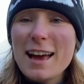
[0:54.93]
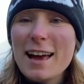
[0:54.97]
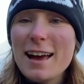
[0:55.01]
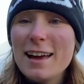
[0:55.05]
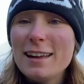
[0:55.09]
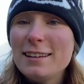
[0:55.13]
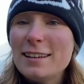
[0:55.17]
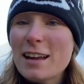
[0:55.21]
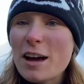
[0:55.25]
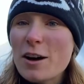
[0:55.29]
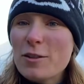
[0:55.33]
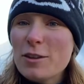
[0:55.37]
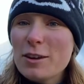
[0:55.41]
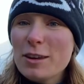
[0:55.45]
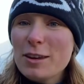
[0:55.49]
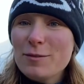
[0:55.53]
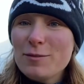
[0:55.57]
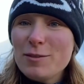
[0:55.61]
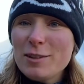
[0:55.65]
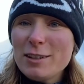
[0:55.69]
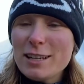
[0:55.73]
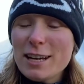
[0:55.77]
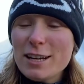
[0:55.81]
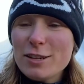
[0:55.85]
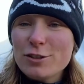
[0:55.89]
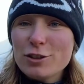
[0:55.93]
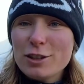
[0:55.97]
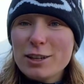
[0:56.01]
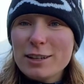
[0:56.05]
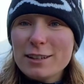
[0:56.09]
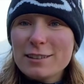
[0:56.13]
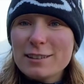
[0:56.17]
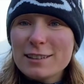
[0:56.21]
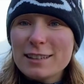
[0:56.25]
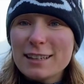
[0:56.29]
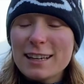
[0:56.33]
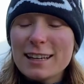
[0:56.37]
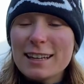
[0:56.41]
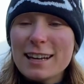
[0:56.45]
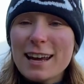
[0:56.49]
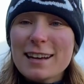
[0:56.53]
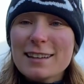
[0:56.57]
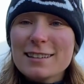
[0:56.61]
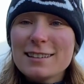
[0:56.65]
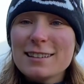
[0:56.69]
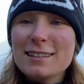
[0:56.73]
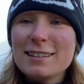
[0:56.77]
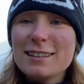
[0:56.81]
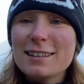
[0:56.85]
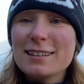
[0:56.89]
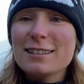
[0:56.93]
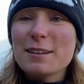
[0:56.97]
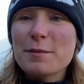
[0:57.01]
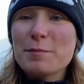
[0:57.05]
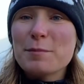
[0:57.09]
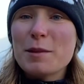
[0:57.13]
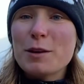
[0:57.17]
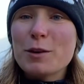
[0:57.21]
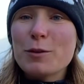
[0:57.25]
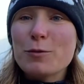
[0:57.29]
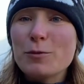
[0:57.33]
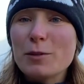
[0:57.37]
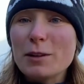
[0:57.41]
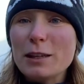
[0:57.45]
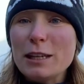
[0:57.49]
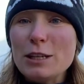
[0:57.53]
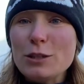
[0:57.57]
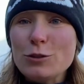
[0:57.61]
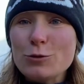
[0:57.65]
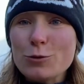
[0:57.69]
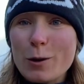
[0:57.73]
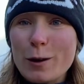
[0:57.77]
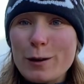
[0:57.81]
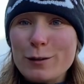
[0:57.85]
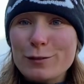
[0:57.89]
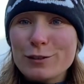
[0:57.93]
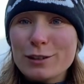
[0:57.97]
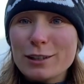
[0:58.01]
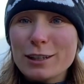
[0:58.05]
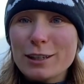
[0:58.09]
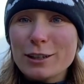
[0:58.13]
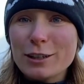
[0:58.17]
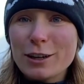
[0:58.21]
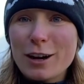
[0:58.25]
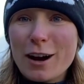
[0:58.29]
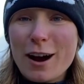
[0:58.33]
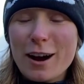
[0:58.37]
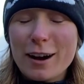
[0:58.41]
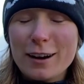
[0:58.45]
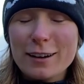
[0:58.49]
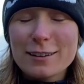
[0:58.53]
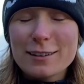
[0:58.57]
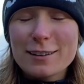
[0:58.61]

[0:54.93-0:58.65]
Now the invitation is to connect into something really joyful in your heart.